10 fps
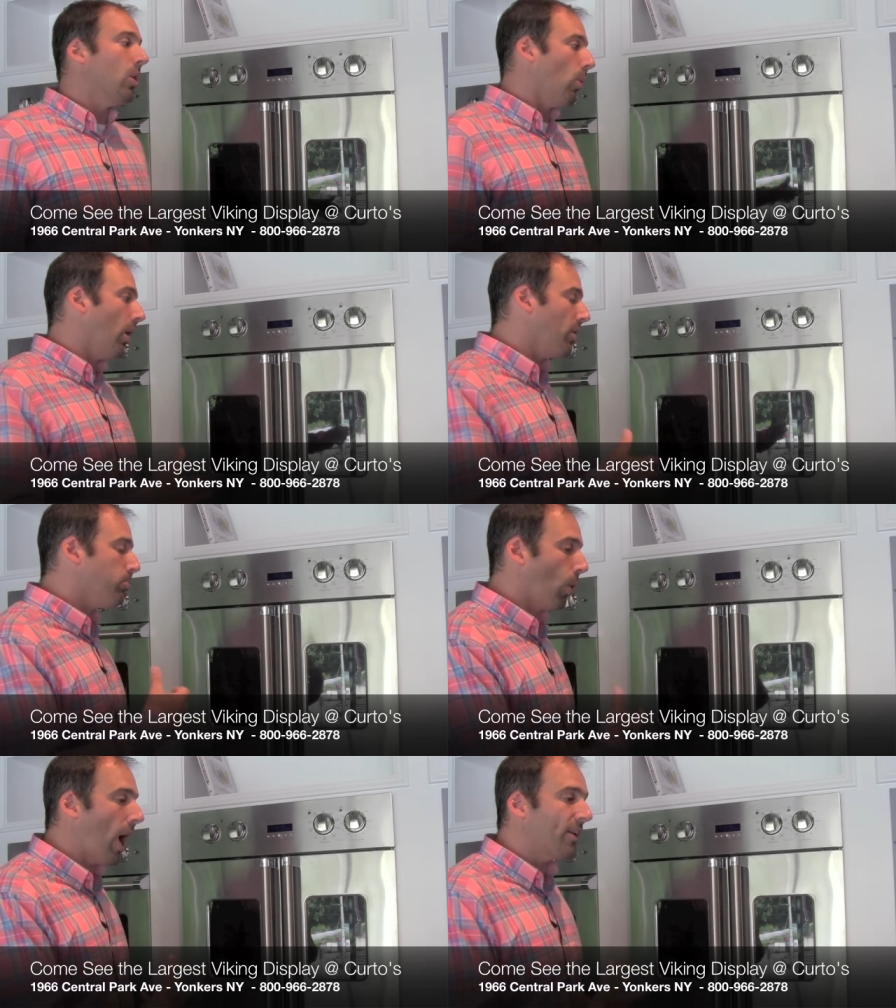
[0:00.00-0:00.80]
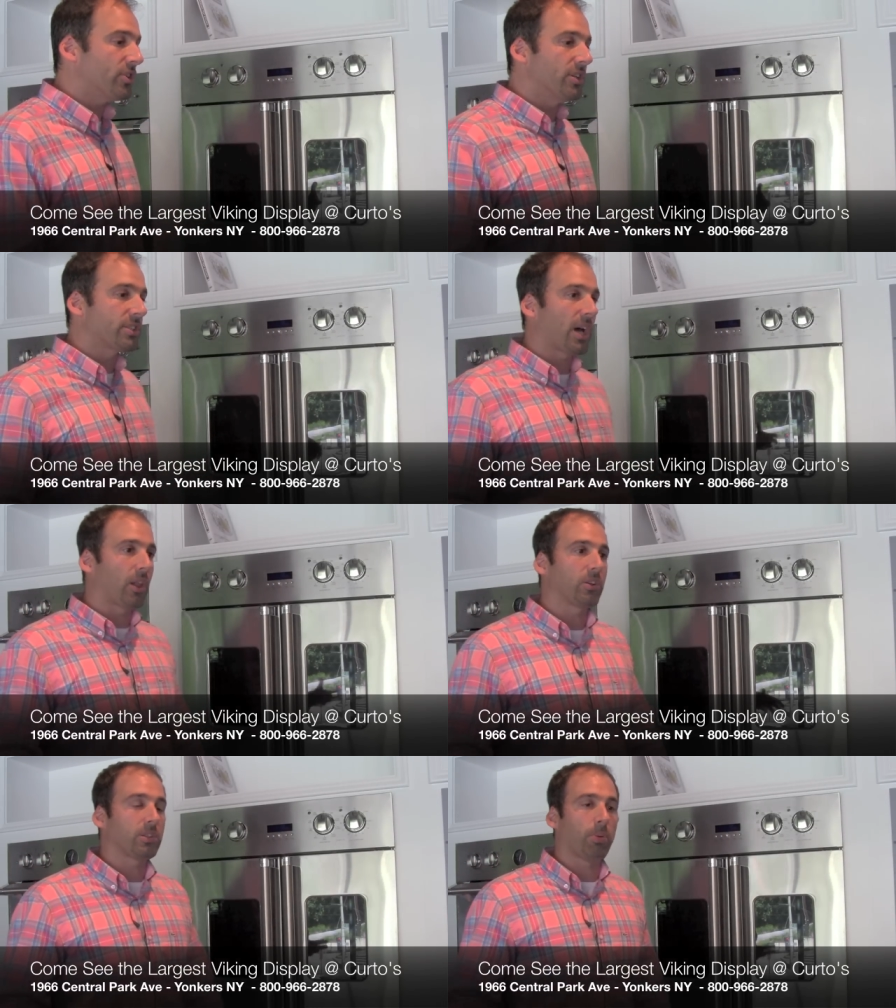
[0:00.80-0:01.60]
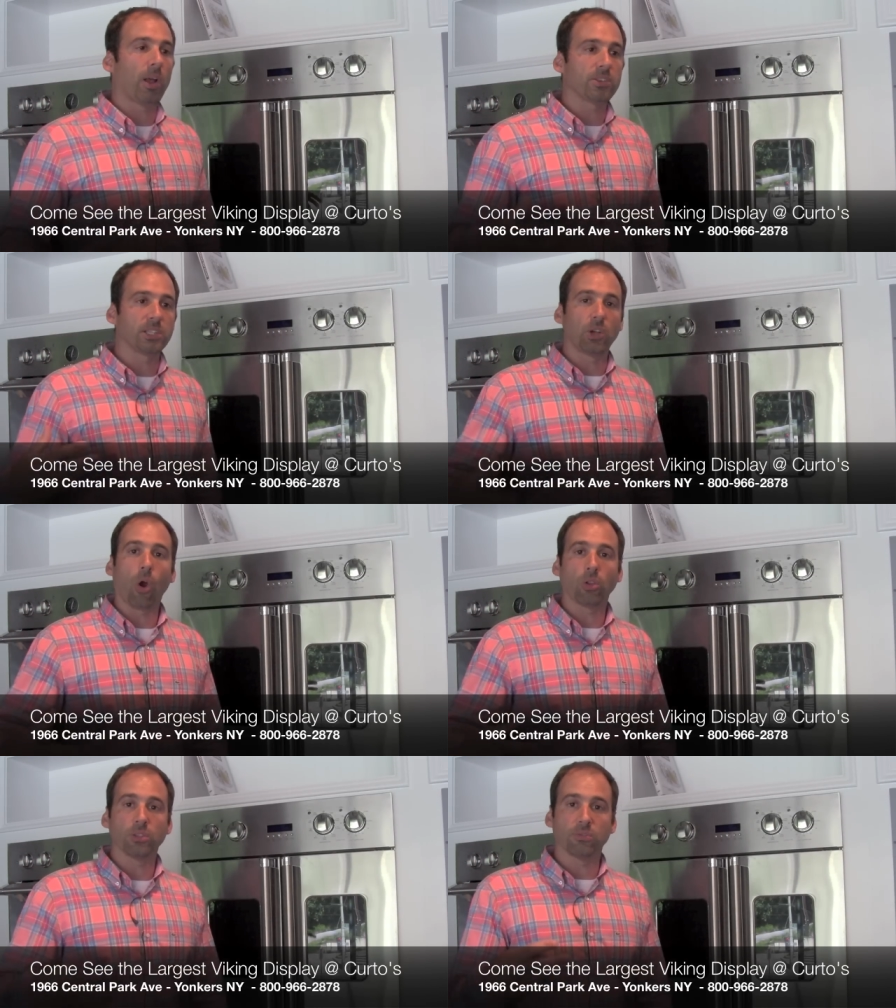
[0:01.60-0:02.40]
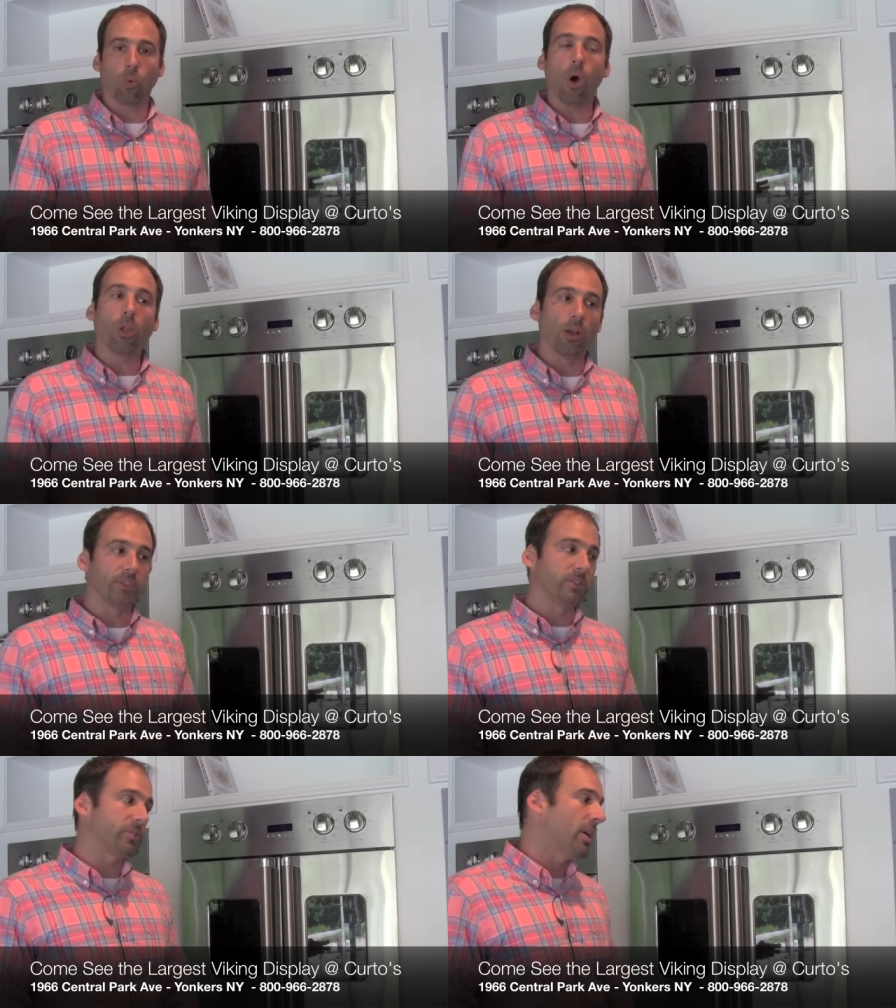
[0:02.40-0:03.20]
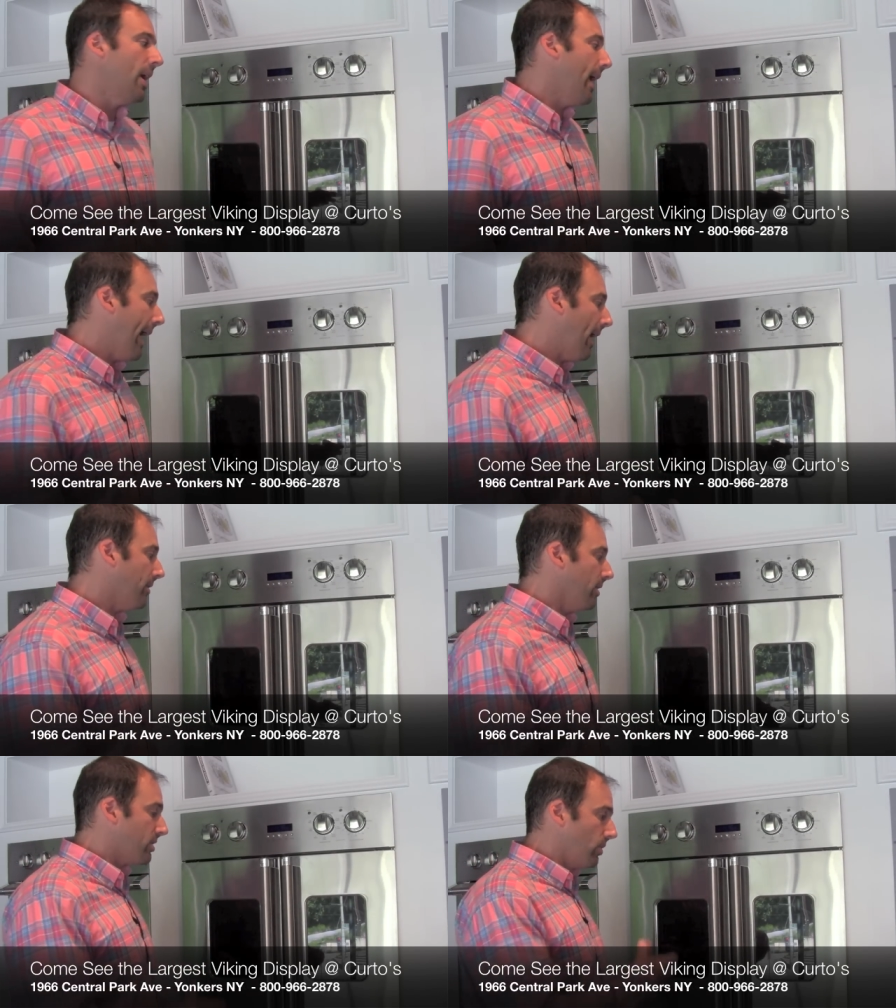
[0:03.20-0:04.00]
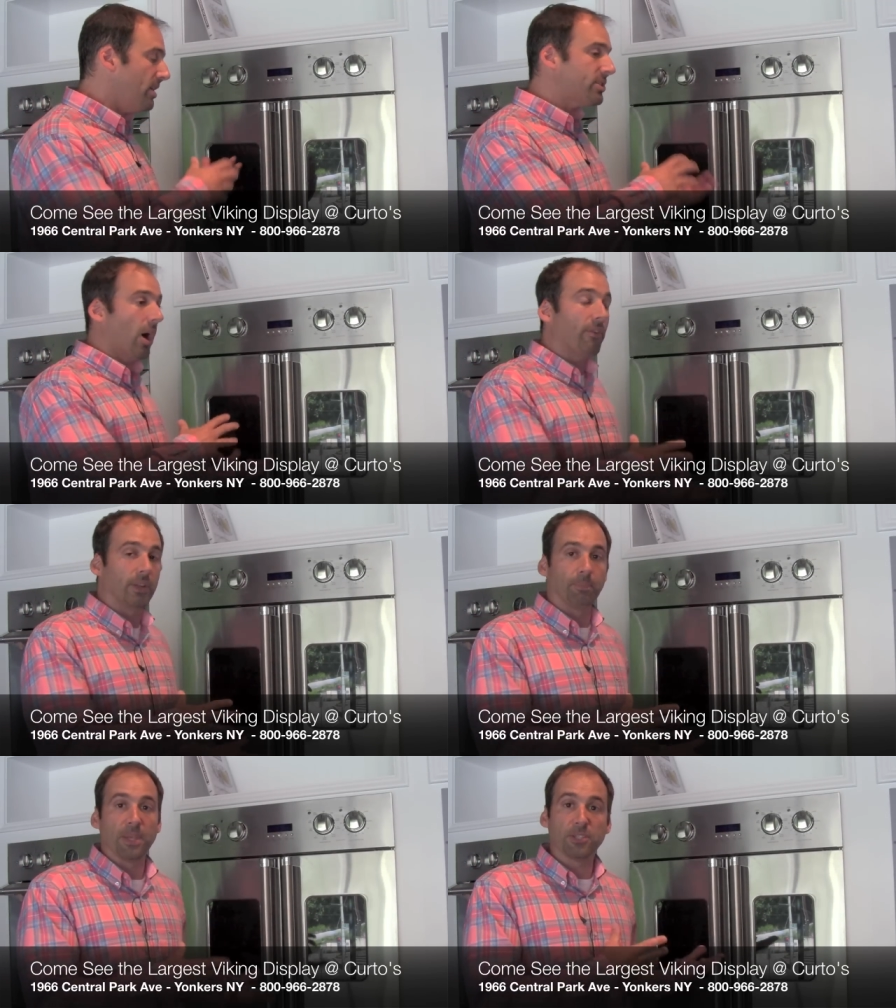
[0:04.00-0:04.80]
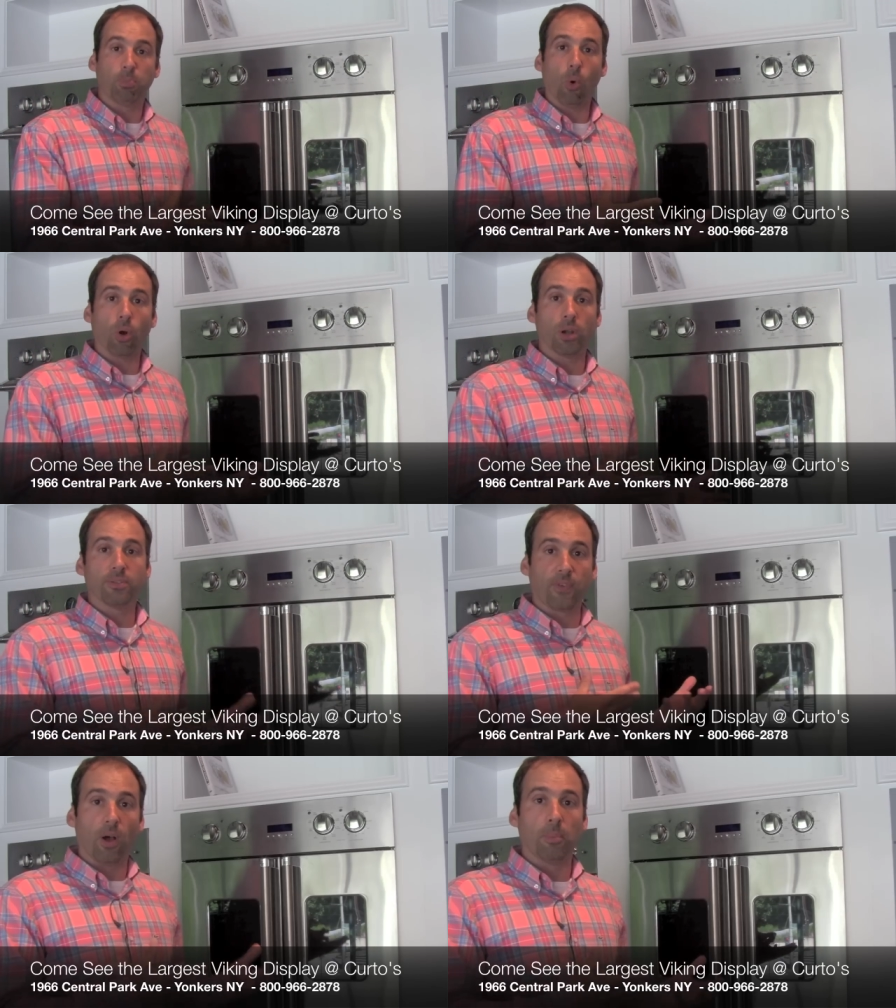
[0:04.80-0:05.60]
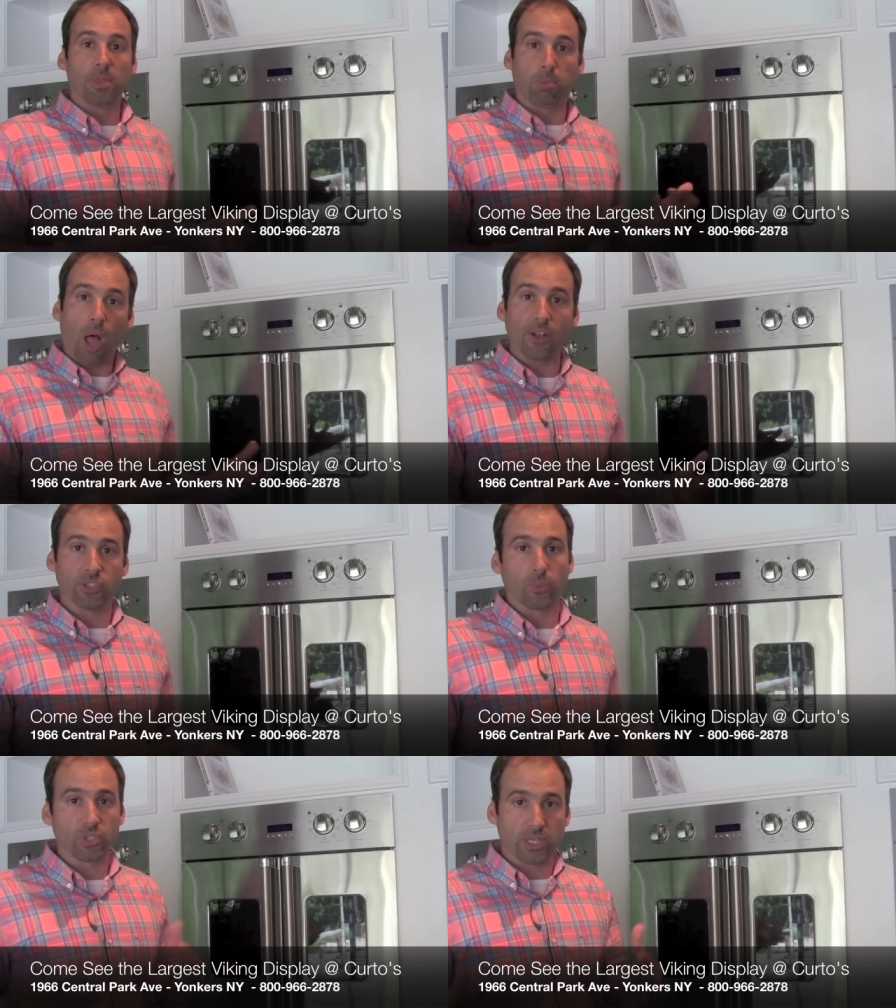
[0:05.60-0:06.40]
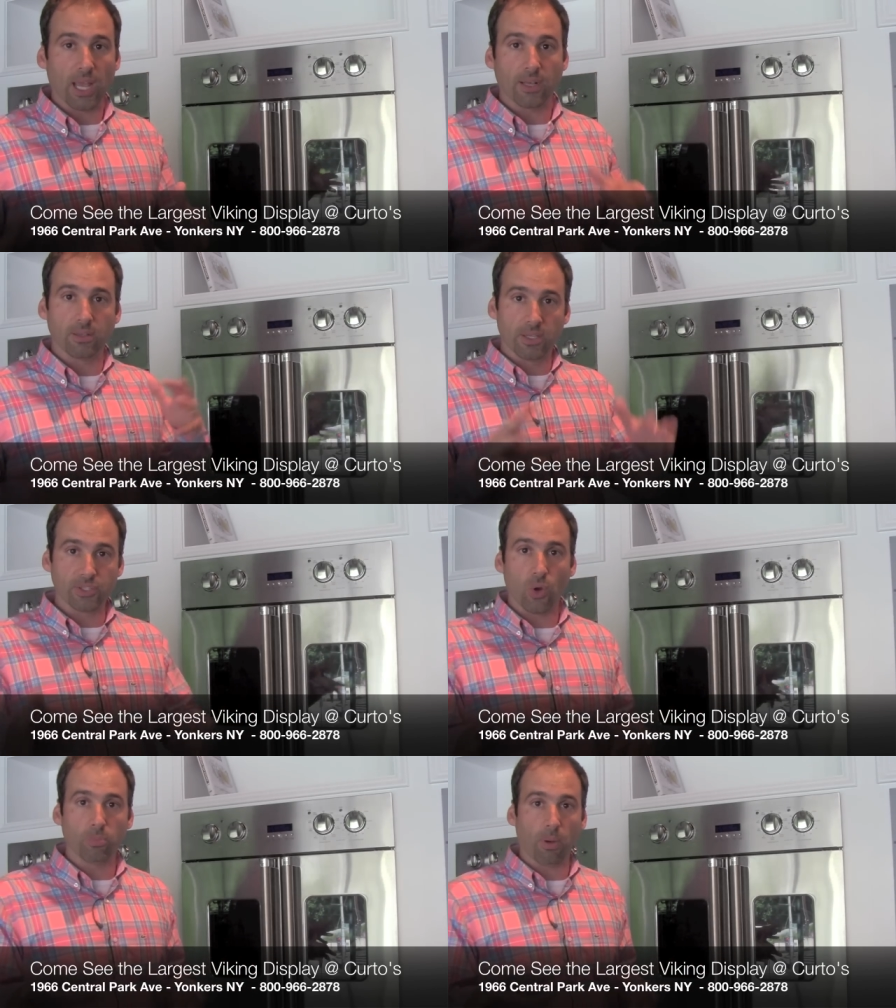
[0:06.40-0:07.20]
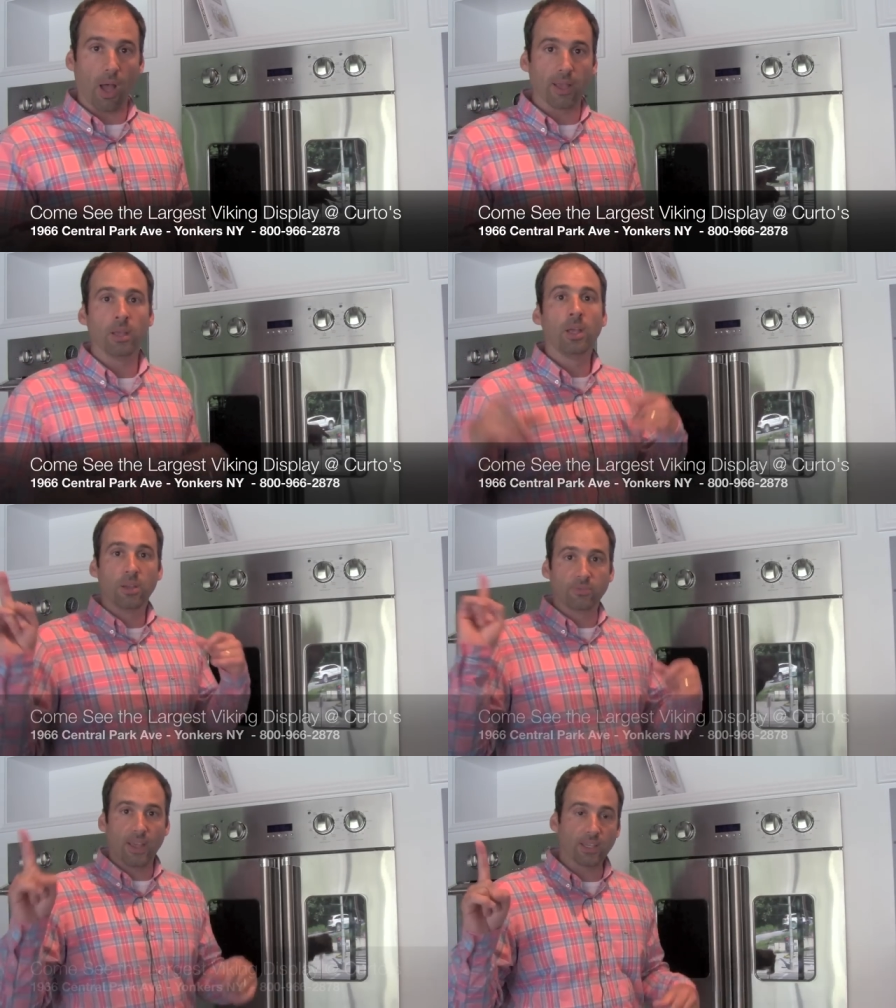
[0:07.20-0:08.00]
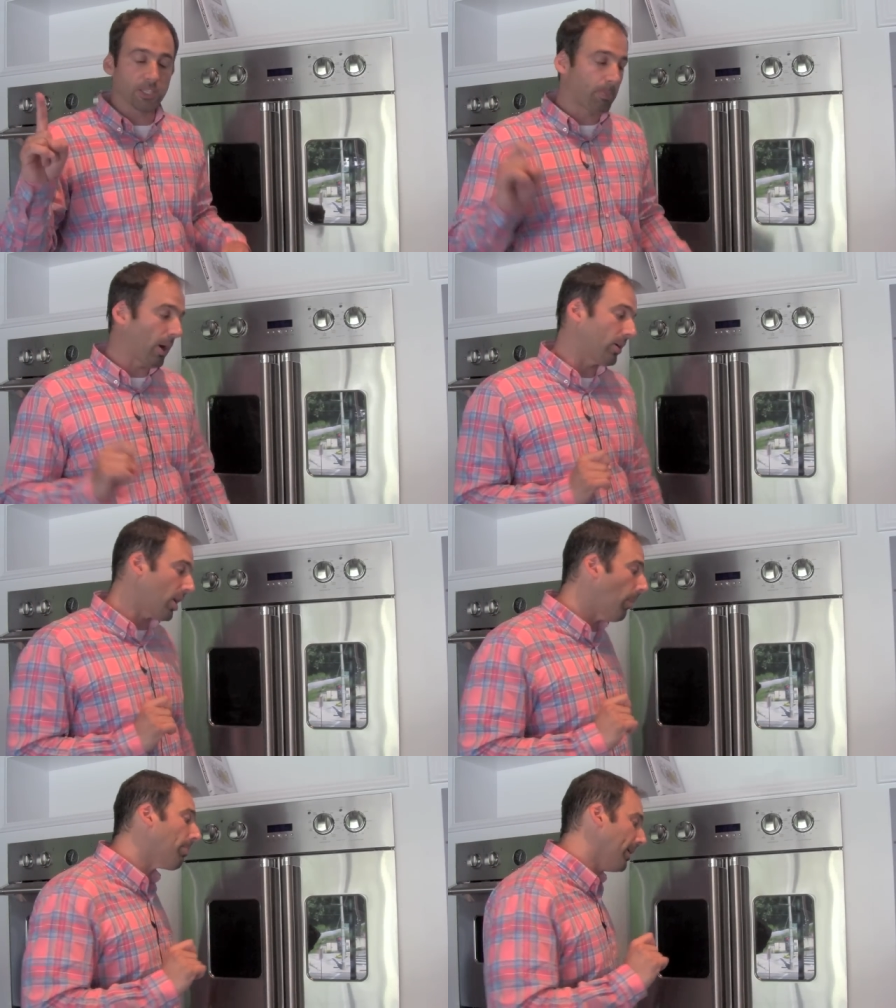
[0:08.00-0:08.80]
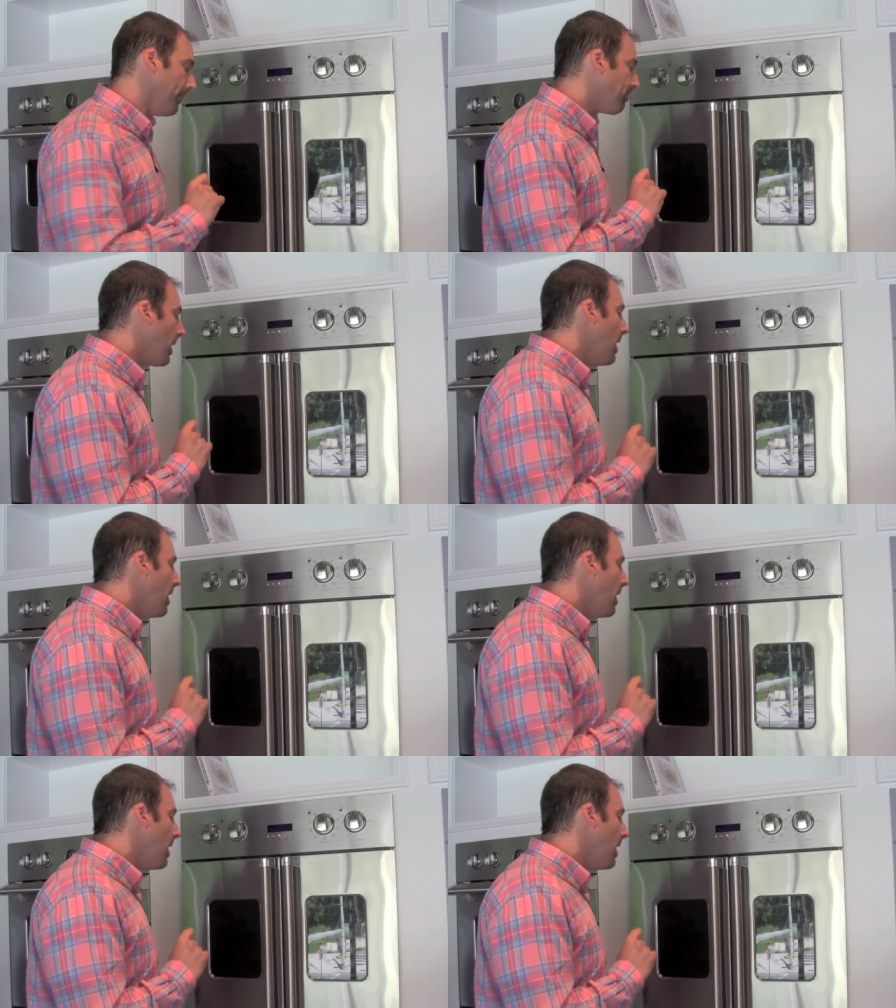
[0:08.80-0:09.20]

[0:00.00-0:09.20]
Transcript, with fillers: Well, the Blodgett is kind of looked upon as the Garland of wall ovens, and so this oven is born from the Blodgett, which again is owned by Viking's parent company.